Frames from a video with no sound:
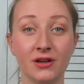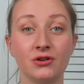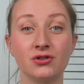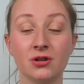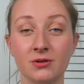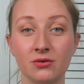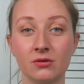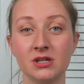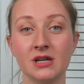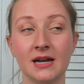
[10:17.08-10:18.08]
Thank you so much
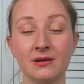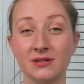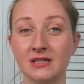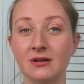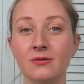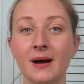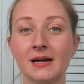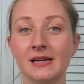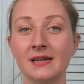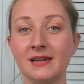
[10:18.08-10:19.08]
for watching and I will see you
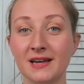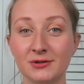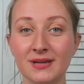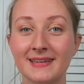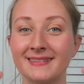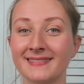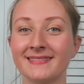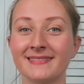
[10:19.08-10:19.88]
back here next week.